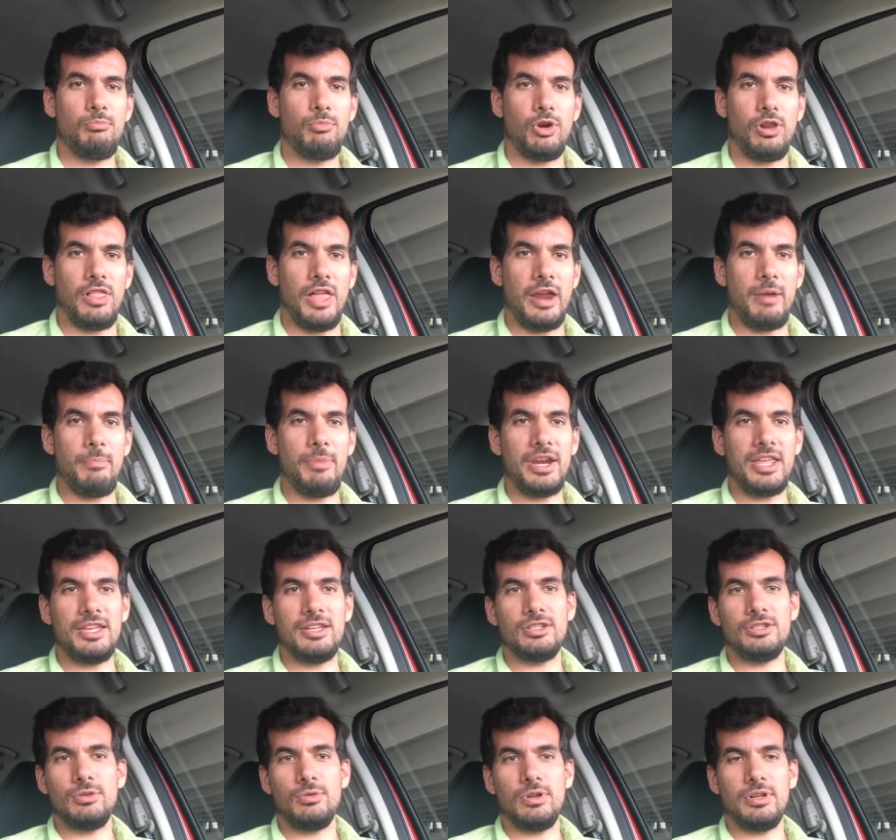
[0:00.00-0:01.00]
put a lot of money
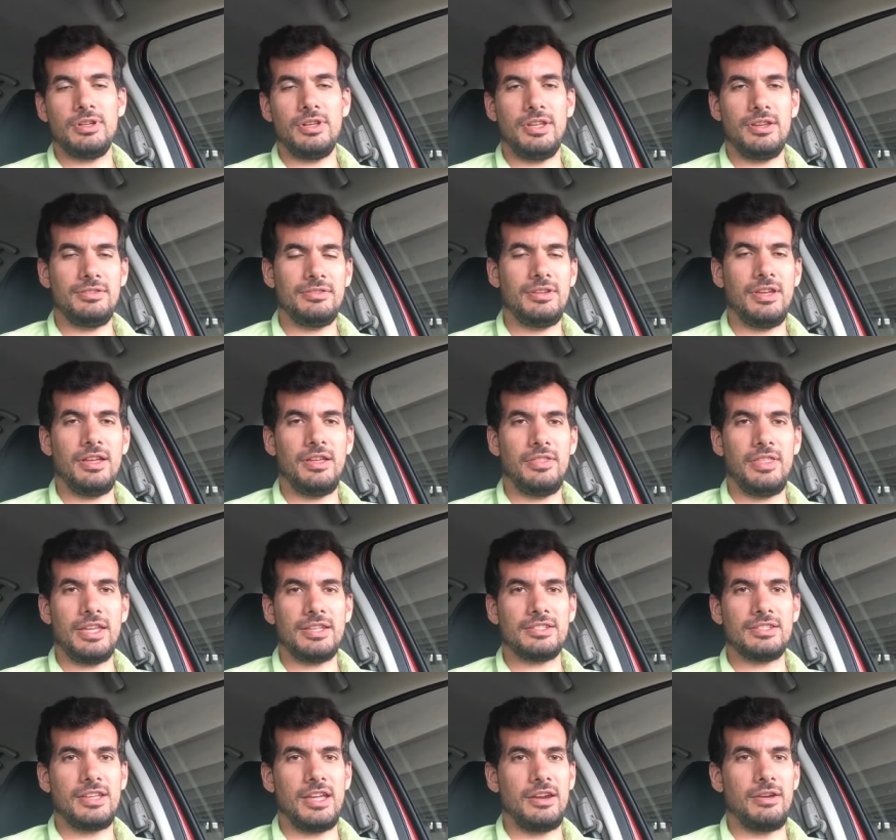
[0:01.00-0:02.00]
into it, and
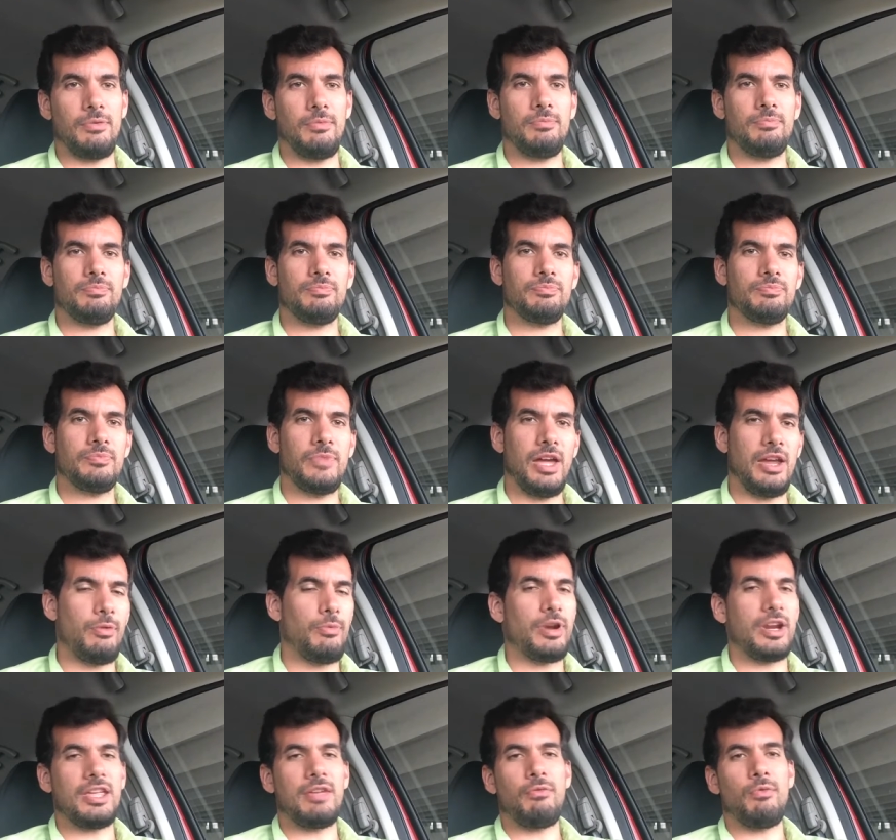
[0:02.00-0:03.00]
that's kind of, I
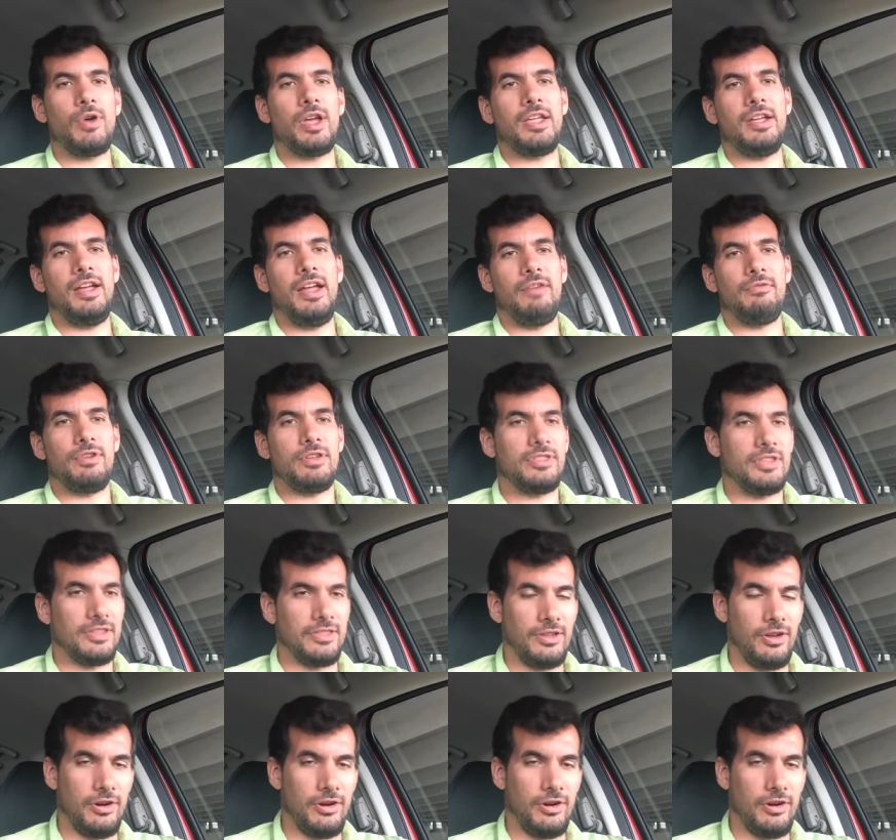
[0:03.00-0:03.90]
don't want to give away everything